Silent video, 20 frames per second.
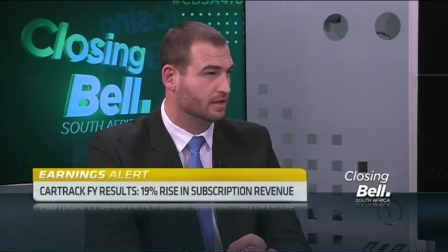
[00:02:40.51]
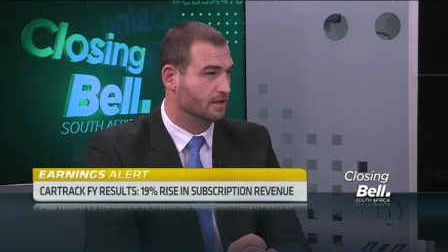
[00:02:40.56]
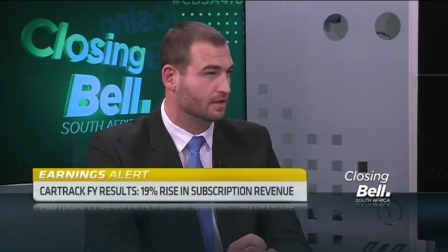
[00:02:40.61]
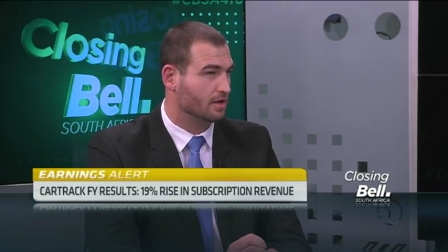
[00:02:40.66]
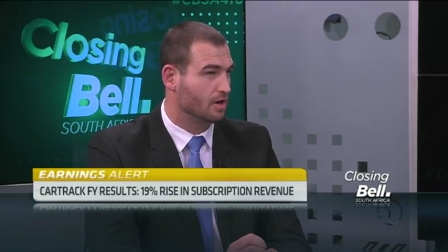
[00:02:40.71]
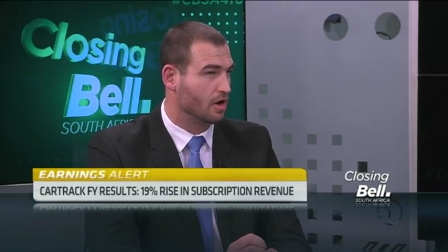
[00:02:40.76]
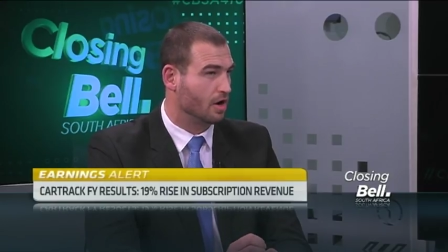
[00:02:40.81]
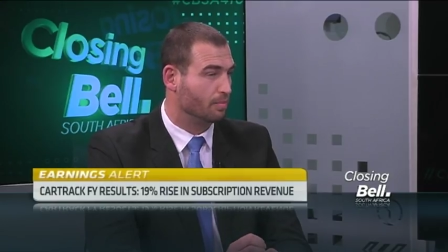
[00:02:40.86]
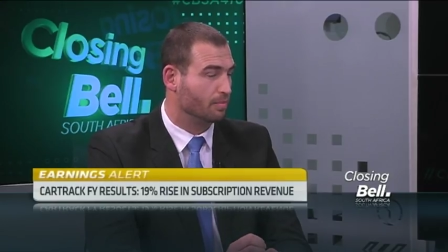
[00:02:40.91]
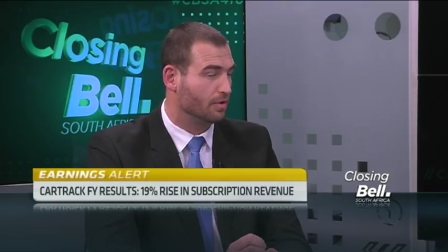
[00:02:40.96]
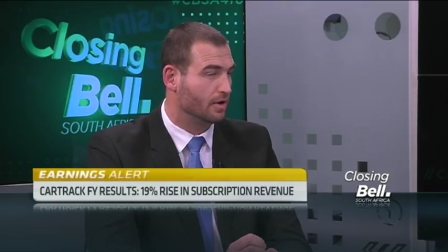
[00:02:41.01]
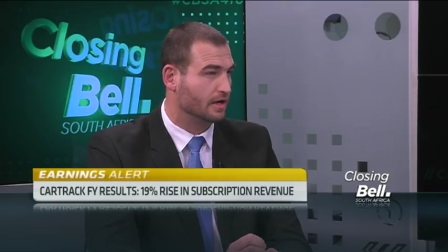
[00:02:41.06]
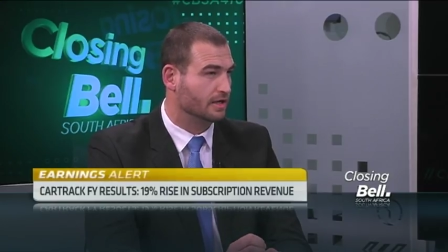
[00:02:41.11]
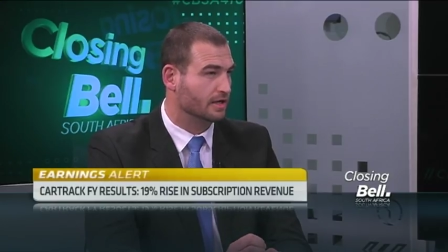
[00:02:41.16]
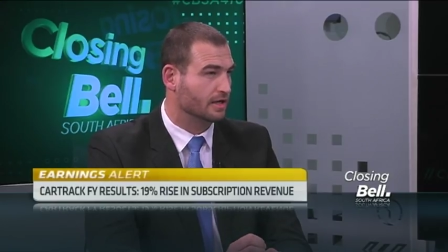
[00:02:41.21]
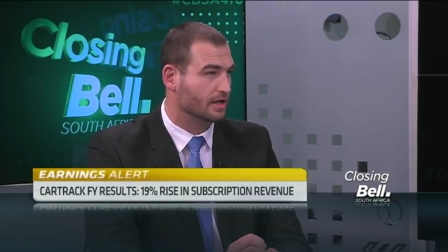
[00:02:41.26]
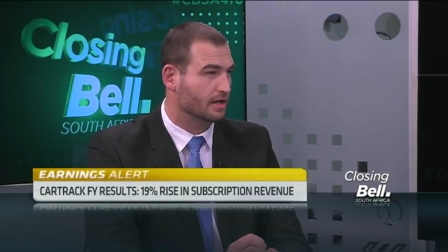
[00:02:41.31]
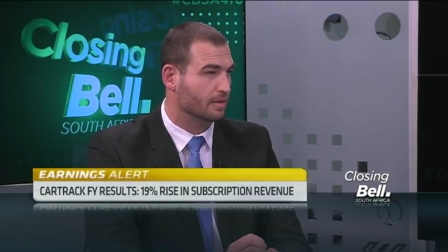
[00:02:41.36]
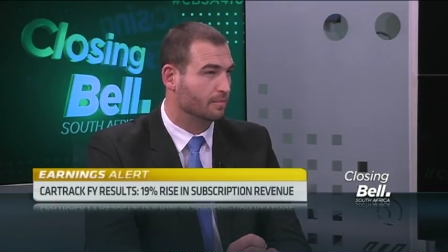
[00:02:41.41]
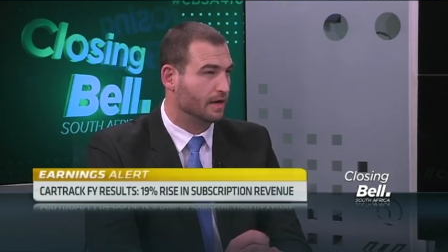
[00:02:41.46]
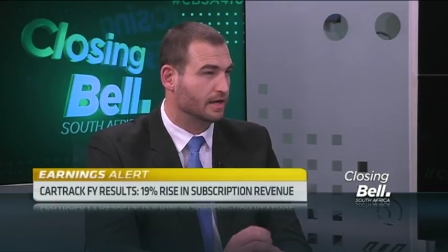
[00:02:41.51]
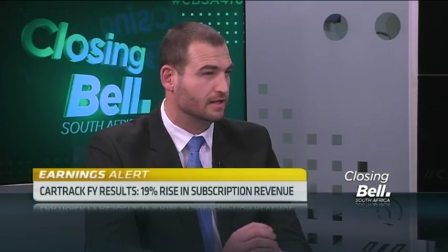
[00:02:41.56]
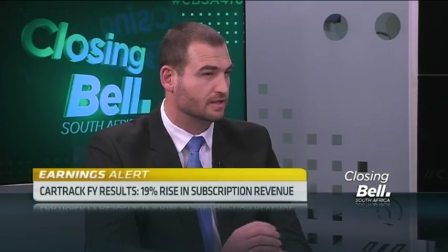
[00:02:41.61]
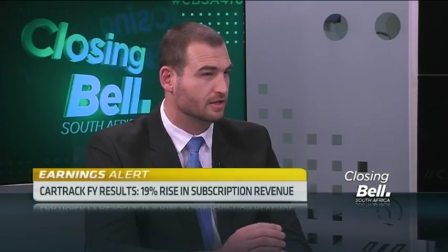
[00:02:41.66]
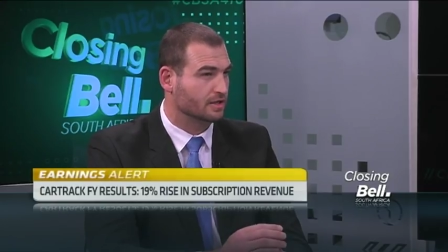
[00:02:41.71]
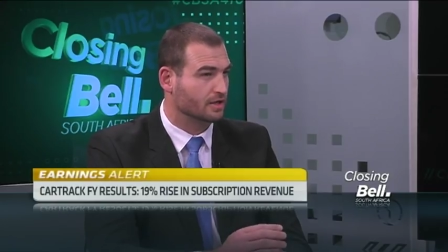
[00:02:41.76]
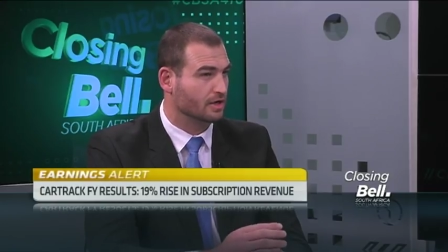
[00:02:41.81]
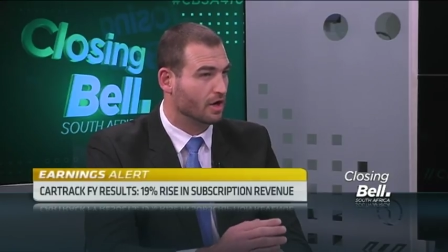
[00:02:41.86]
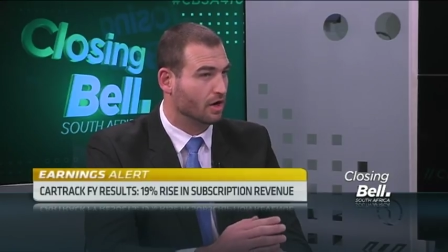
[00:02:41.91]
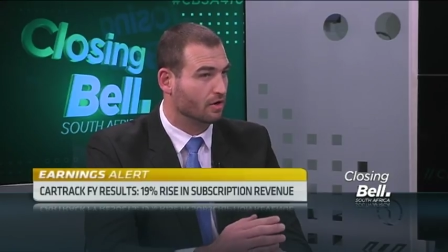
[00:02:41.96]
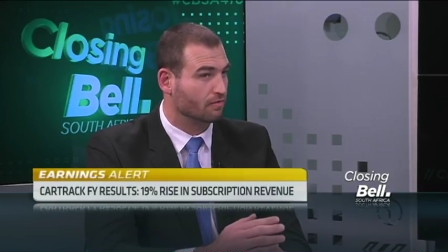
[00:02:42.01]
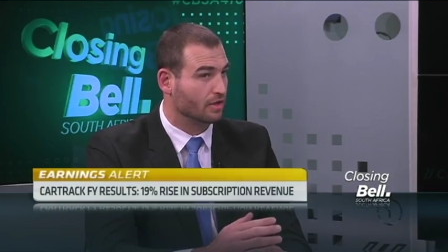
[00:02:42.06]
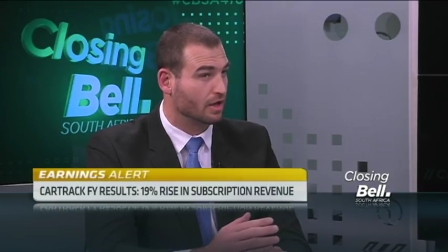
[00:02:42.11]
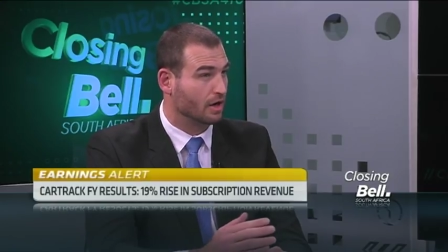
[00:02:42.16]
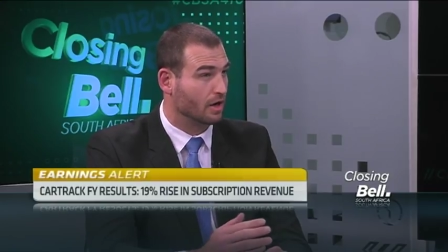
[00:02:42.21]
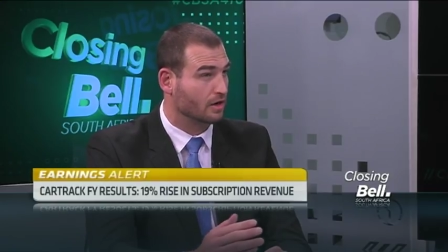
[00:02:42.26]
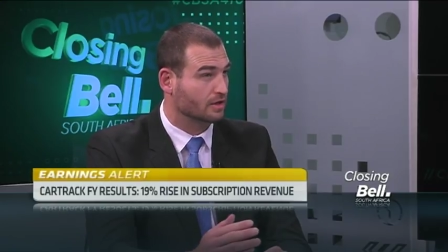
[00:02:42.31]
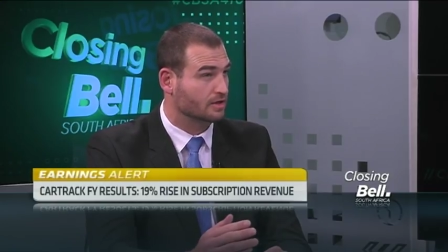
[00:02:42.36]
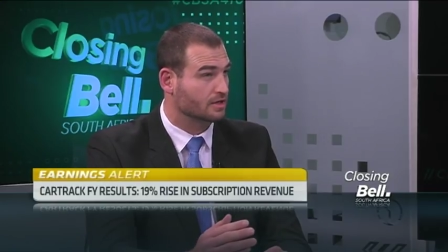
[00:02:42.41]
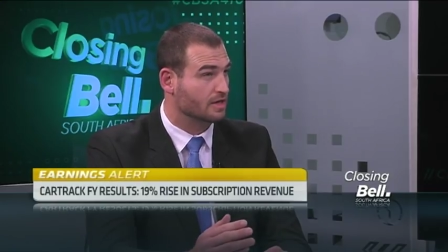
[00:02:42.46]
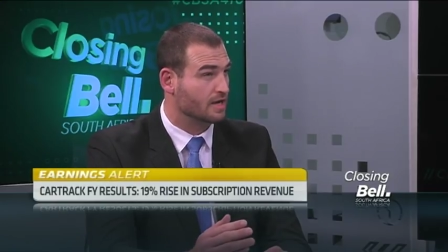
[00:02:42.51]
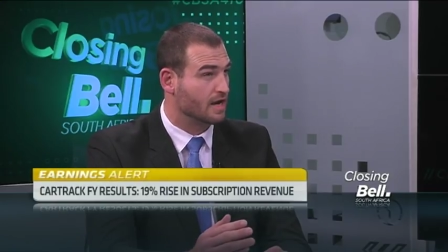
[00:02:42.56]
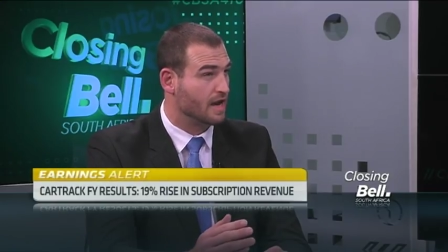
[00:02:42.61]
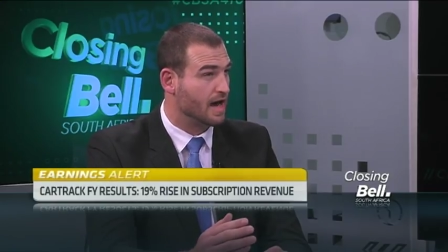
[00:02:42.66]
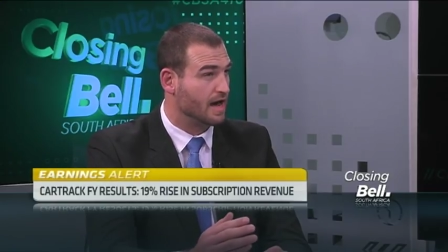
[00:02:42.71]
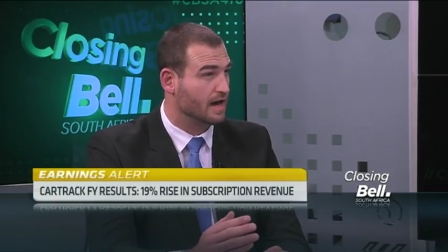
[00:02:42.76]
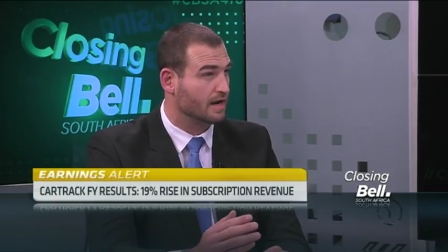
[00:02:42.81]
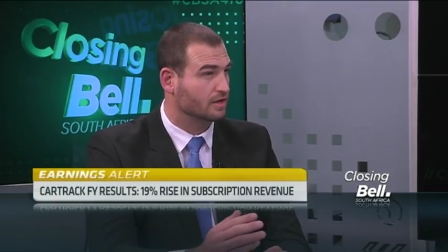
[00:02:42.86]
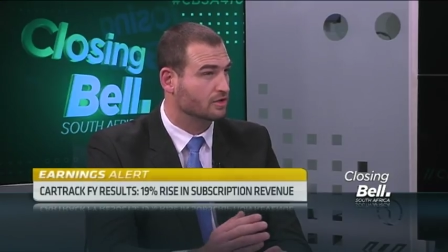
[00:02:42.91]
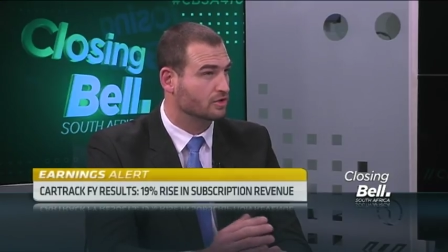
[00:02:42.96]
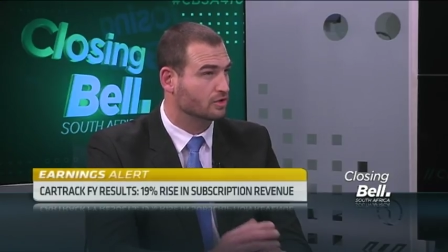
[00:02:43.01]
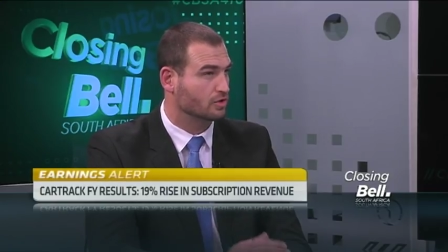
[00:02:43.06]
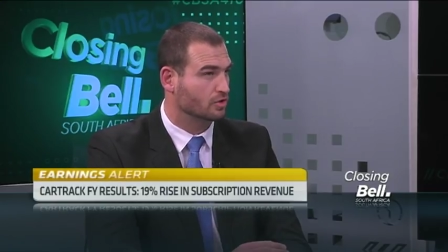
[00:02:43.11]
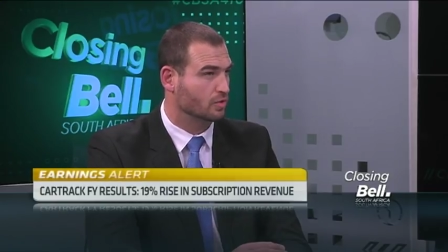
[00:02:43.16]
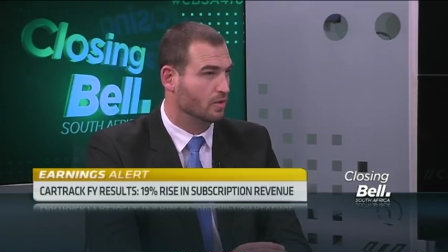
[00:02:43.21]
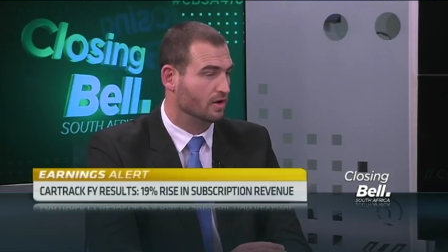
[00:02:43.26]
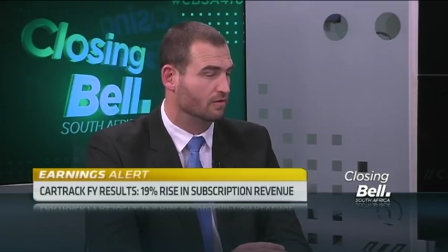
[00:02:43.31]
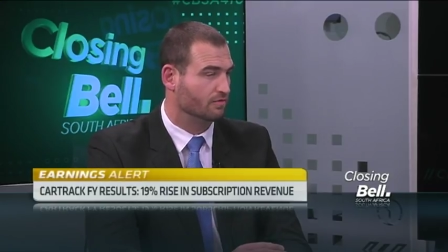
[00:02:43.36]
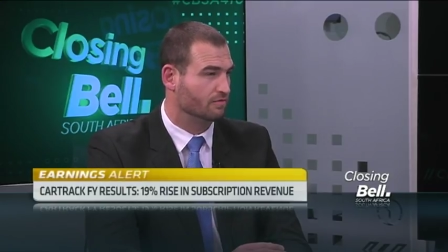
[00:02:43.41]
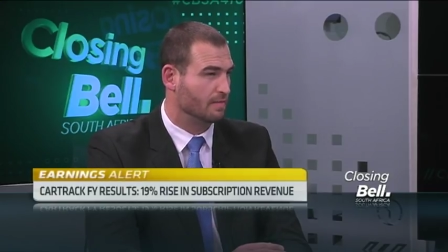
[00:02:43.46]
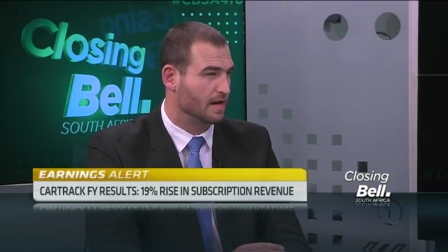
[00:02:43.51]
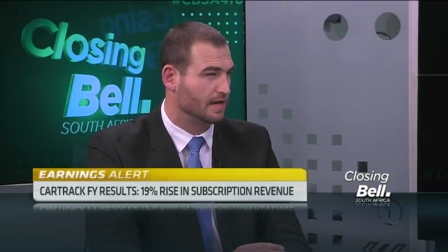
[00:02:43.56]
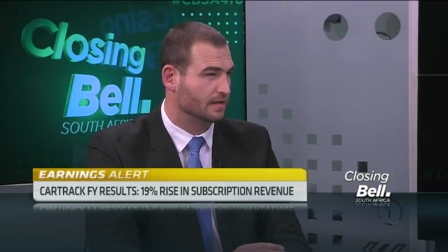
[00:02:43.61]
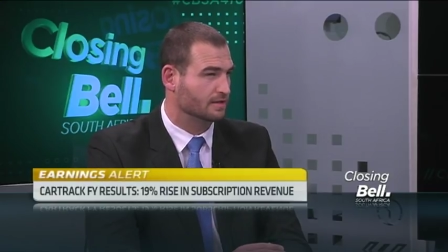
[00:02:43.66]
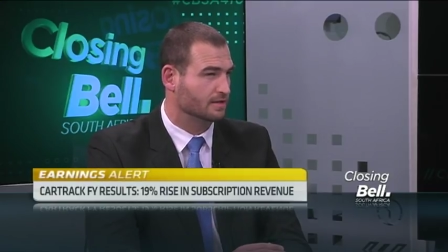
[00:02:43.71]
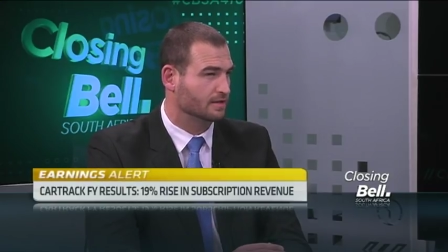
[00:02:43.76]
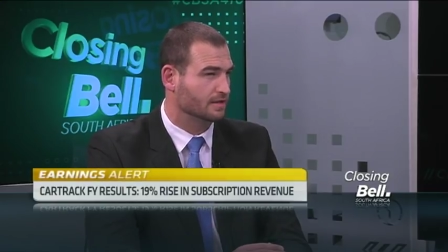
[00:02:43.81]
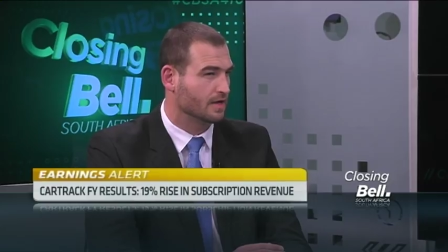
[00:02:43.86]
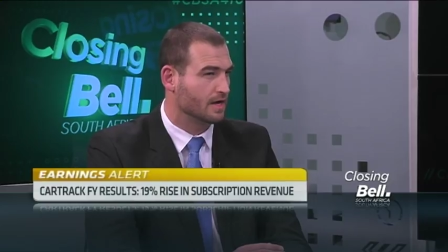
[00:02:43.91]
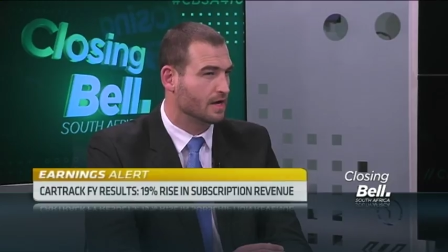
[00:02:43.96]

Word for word: and the operating capacity over the last nine to 12 months,